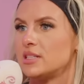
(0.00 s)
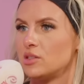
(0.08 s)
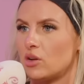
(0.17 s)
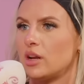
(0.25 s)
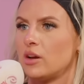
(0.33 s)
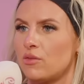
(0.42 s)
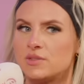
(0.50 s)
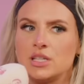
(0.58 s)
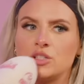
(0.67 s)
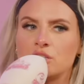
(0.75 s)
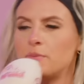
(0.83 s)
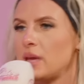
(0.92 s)
is on it, and obviously you
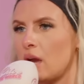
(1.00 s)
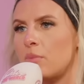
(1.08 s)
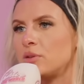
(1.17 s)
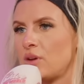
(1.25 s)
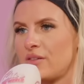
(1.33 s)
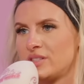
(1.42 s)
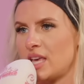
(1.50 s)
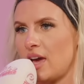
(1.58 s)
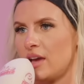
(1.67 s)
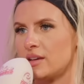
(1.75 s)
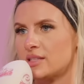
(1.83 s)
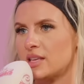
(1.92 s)
just meet up and you have sex.